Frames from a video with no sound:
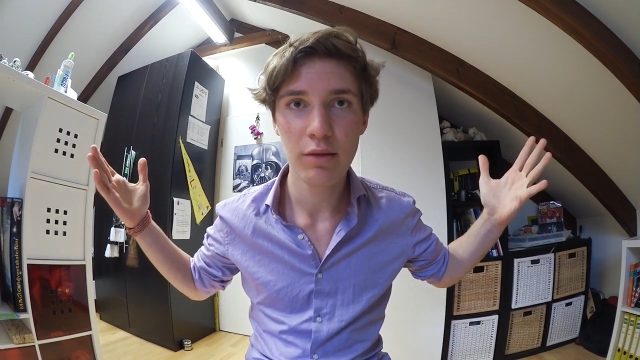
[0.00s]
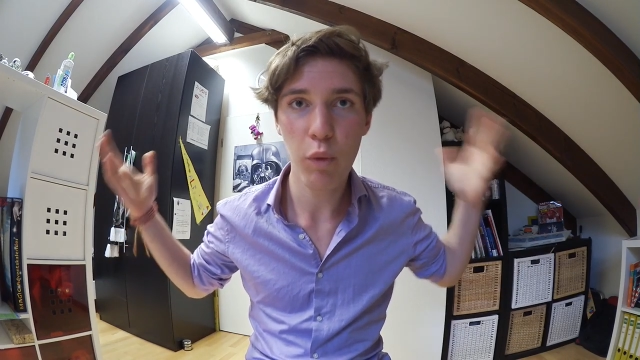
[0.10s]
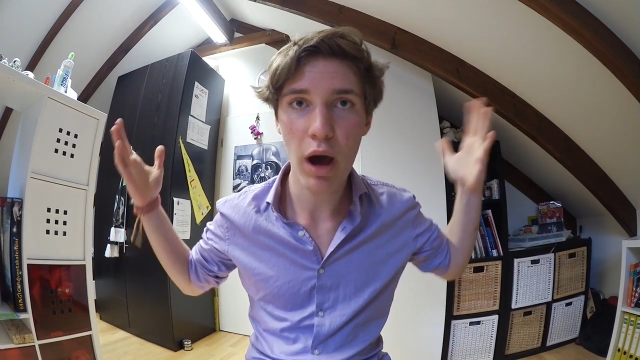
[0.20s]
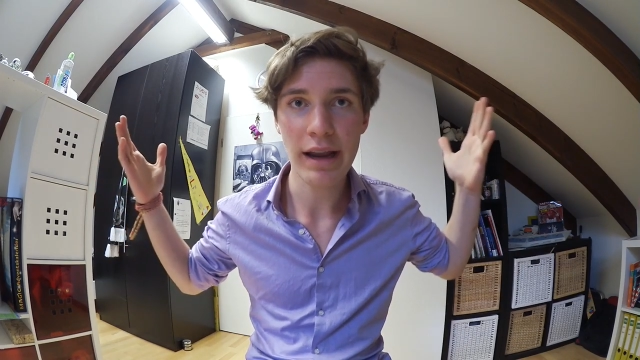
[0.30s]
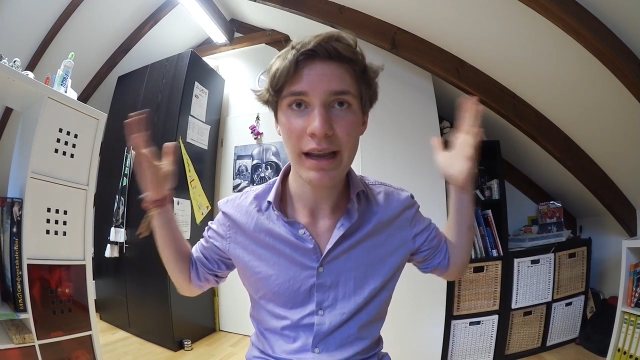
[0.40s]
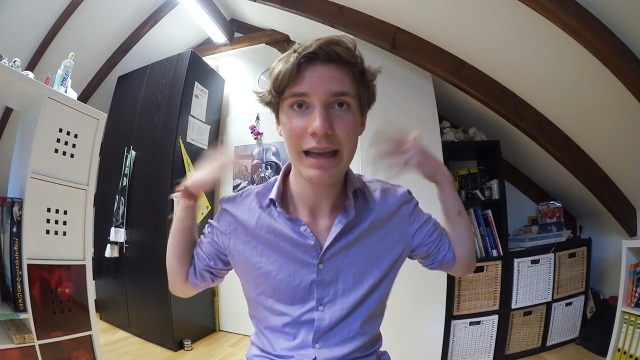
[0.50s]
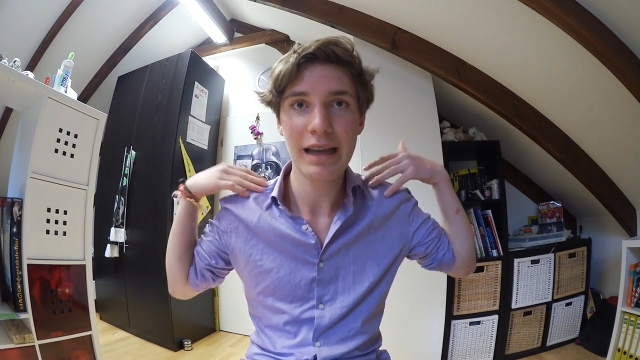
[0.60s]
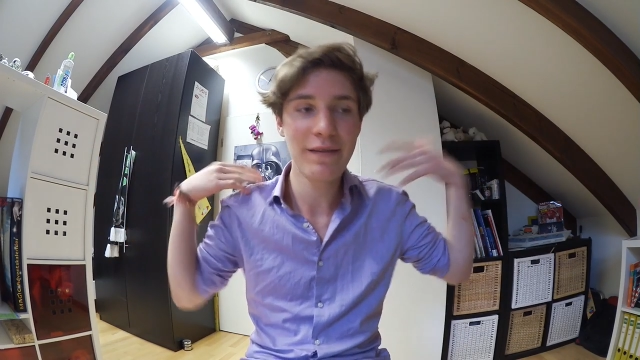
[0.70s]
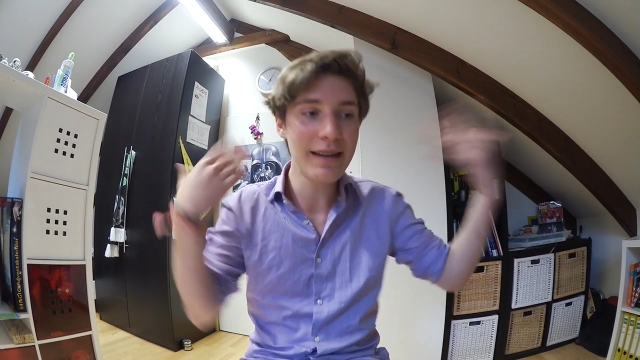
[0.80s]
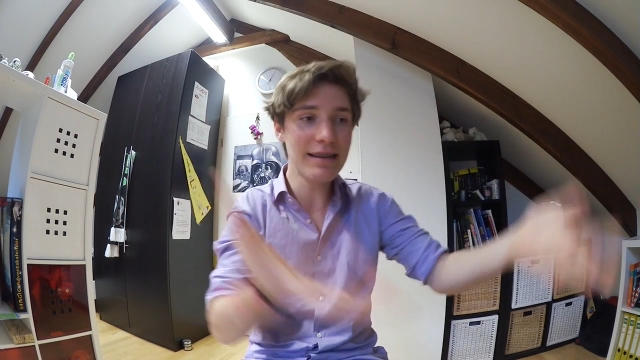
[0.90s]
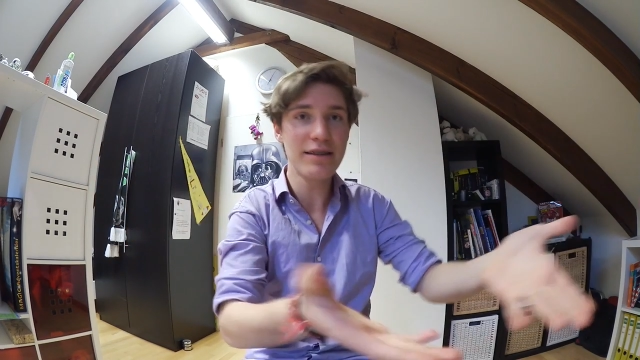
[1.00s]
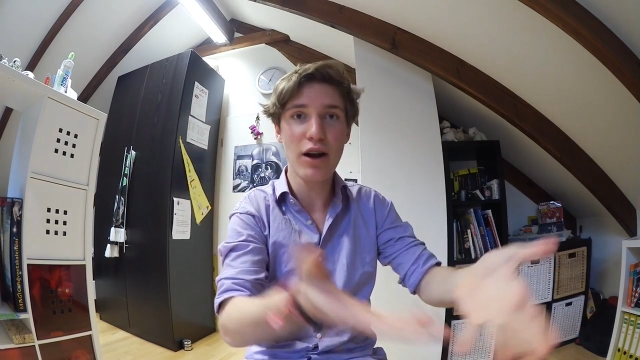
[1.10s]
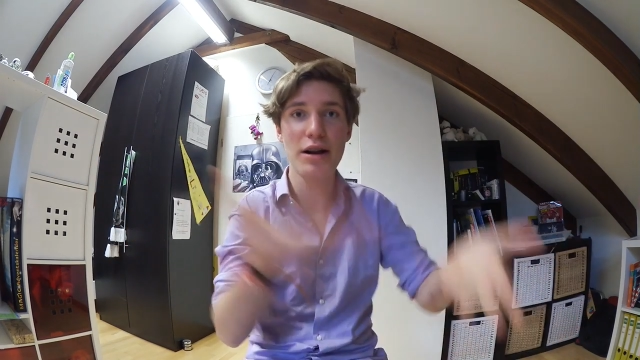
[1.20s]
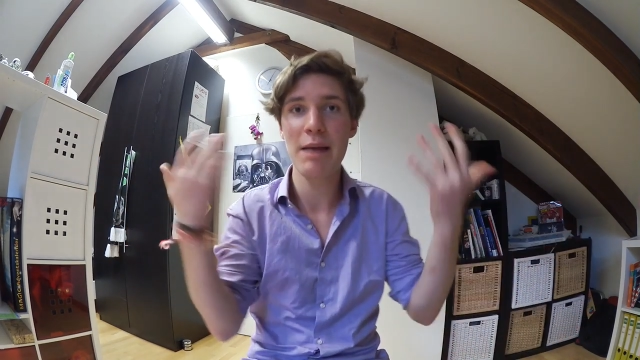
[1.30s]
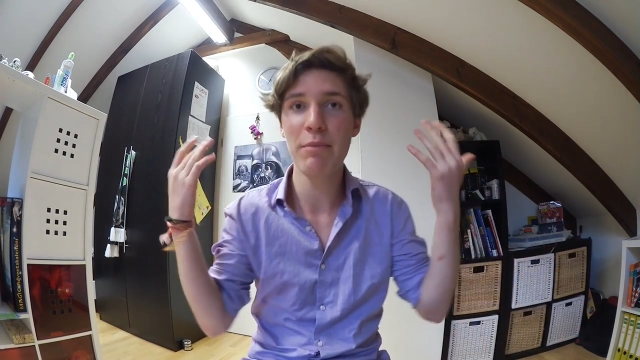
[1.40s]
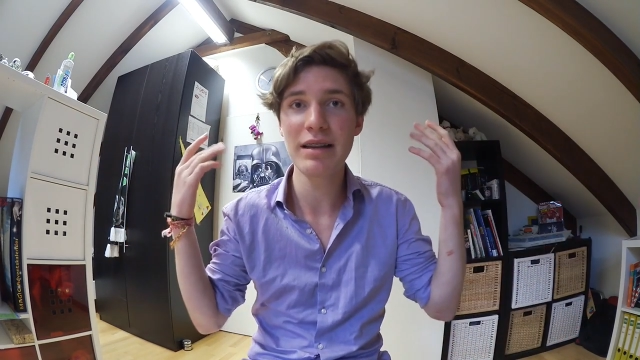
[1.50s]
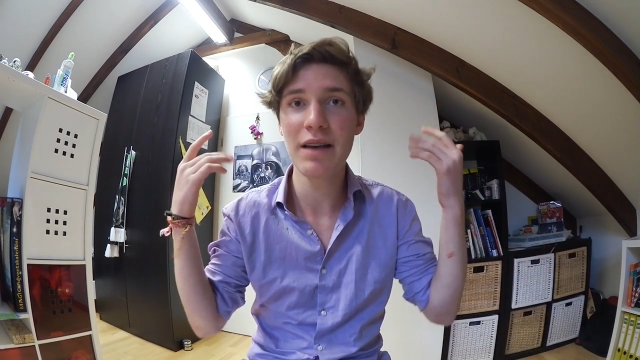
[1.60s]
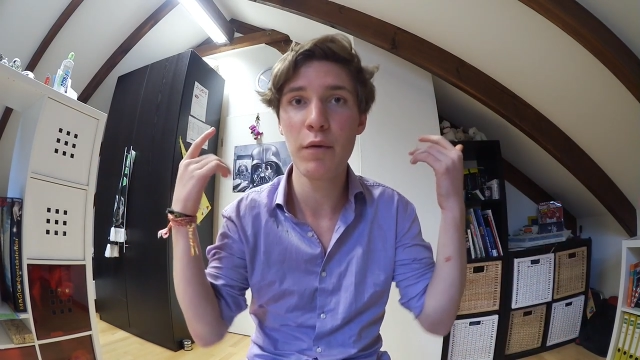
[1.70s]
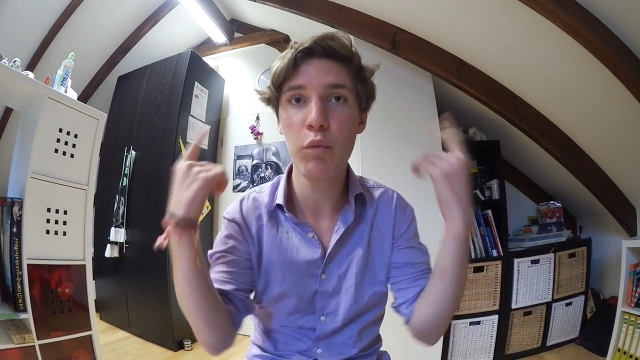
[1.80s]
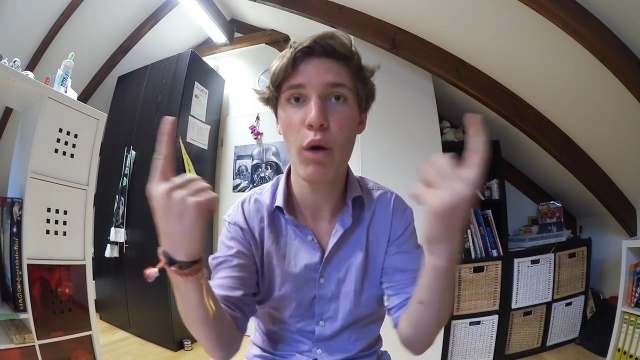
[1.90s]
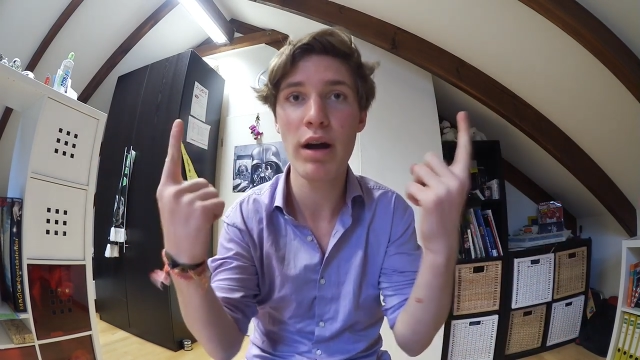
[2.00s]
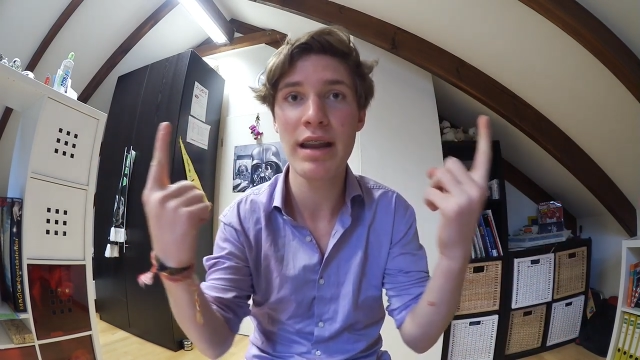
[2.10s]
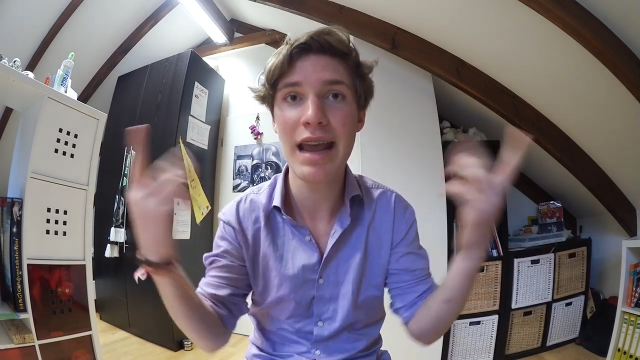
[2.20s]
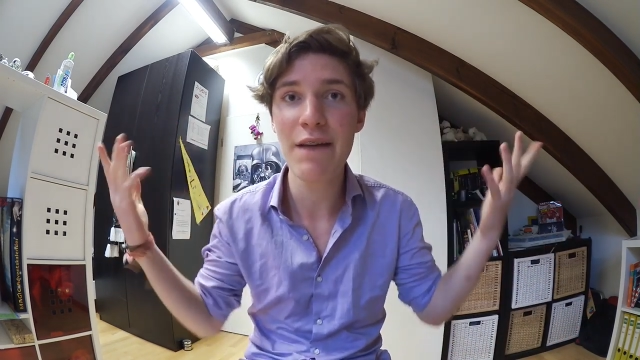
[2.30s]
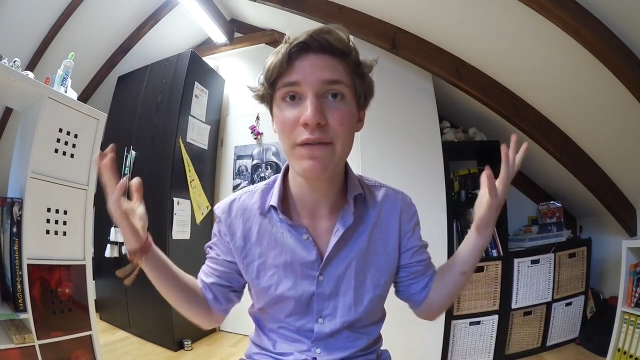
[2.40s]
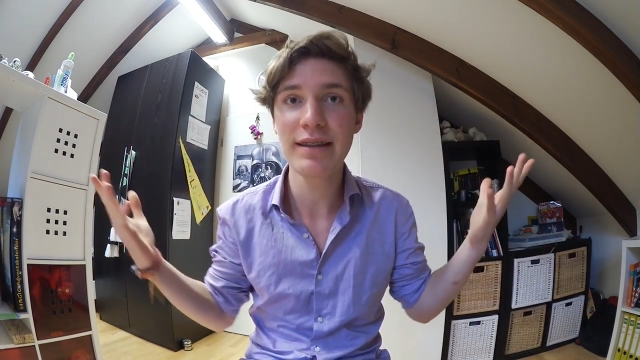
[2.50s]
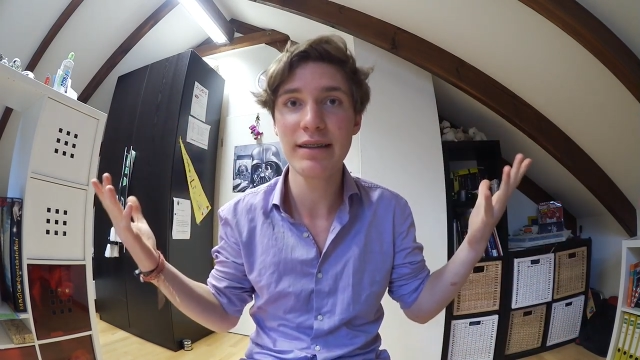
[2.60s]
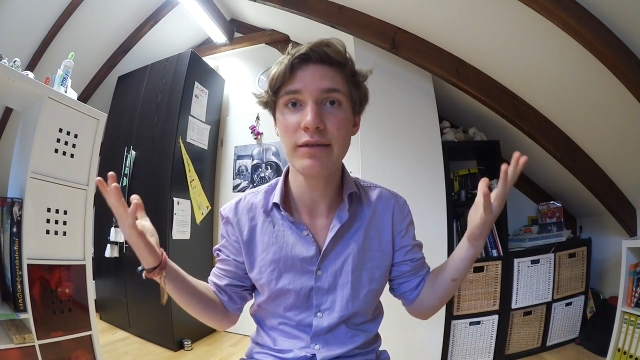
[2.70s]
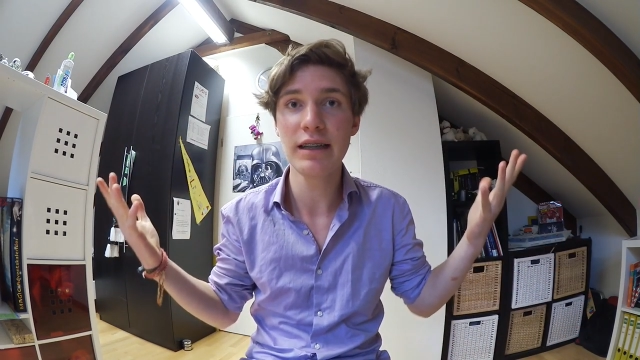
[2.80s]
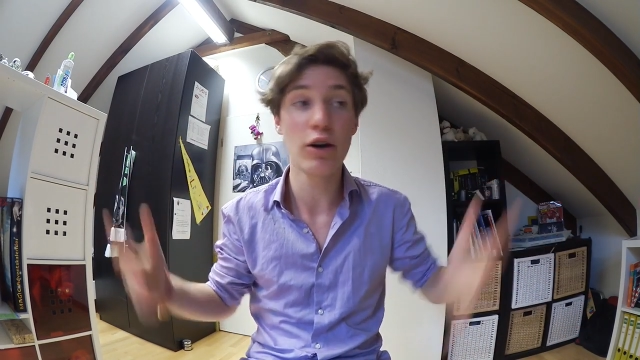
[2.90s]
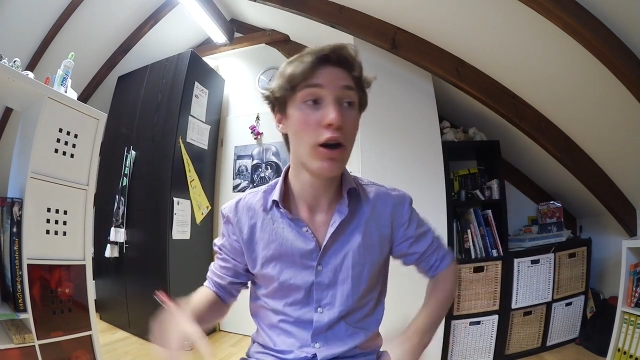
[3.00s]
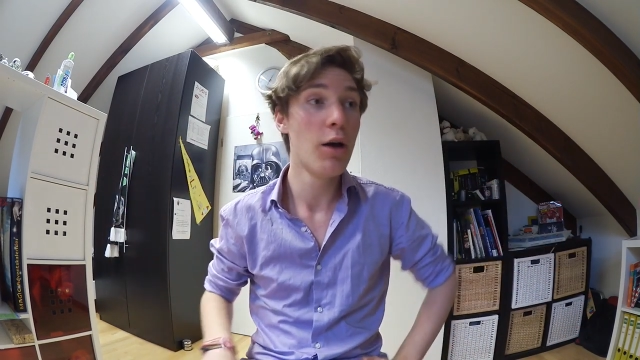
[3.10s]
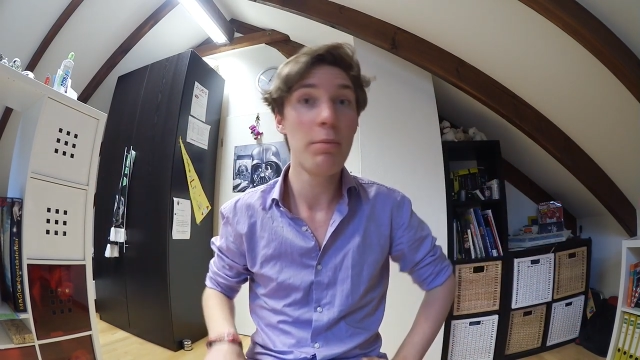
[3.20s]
Why? If this is art, I must have a 1 every single year.